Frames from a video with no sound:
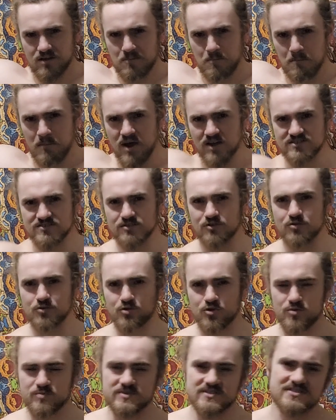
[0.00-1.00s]
muscle
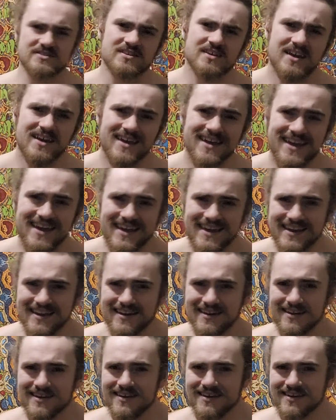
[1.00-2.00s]
groups
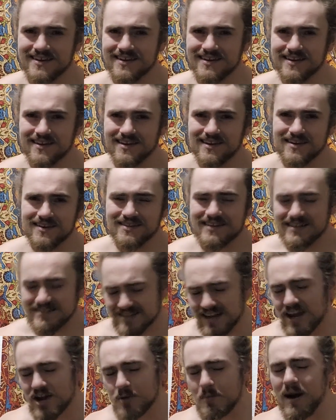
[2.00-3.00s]
in the
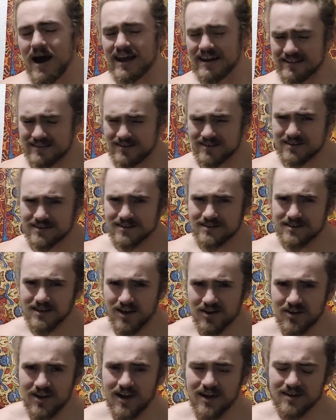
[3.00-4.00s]
entire body.
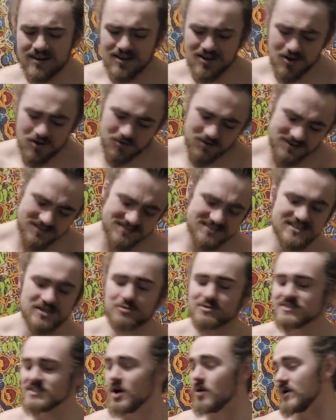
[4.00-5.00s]
Okay? I'm gonna see
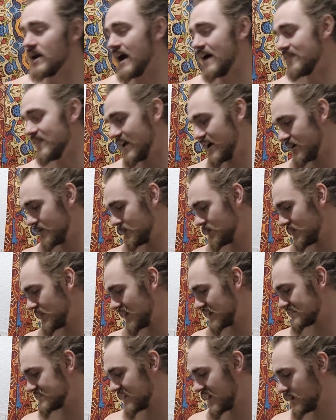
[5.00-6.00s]
what's going on there.
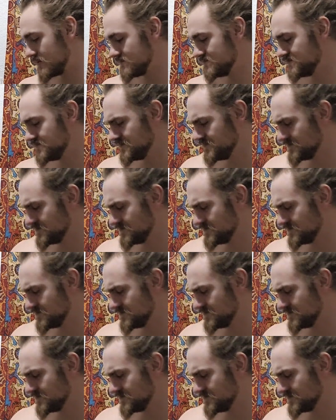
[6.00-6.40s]
Except,